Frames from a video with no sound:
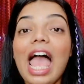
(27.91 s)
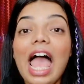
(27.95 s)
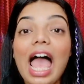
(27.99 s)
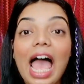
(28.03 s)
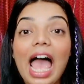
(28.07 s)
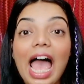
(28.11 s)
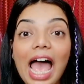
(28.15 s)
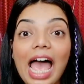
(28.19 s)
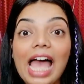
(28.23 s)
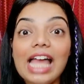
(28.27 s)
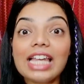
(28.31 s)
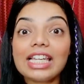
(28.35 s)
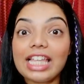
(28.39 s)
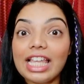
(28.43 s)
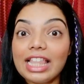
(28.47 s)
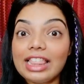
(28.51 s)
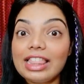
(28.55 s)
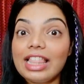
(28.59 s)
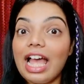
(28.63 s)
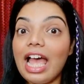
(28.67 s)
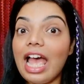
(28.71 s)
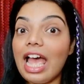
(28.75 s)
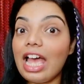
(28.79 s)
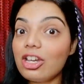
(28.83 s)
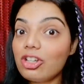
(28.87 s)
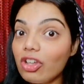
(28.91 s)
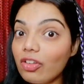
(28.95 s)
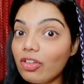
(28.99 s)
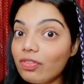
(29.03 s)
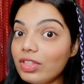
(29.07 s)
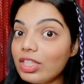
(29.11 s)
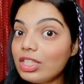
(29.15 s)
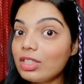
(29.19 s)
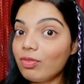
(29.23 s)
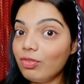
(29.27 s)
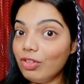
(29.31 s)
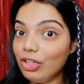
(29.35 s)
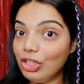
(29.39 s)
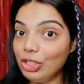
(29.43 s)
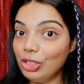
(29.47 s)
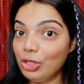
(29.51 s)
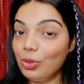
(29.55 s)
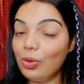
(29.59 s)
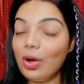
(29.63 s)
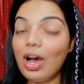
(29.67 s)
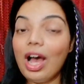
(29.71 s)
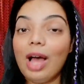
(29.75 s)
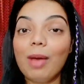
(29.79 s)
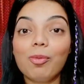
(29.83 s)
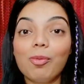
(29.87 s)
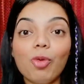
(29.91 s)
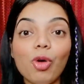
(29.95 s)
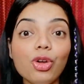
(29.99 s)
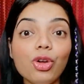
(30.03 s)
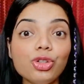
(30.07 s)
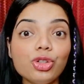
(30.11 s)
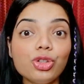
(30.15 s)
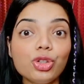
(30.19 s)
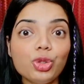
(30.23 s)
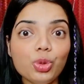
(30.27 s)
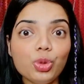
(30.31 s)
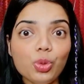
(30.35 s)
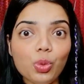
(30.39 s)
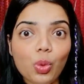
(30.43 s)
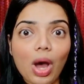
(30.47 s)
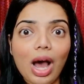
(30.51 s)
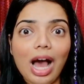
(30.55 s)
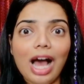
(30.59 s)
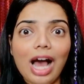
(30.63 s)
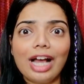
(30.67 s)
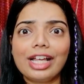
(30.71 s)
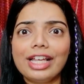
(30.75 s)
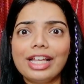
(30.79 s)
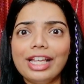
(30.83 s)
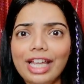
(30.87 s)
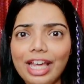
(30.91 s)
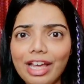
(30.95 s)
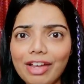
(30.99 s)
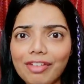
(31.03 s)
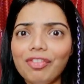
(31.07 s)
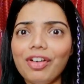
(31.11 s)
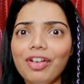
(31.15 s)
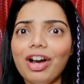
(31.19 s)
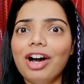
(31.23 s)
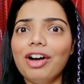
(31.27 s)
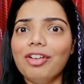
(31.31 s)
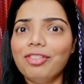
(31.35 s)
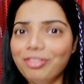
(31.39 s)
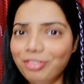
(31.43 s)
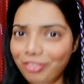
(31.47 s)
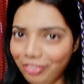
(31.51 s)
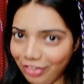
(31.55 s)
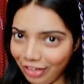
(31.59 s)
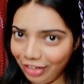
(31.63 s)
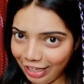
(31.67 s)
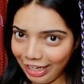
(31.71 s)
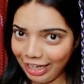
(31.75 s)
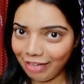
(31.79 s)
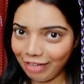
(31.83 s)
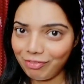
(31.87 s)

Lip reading: and in the end of this video I'm going to do a giveaway,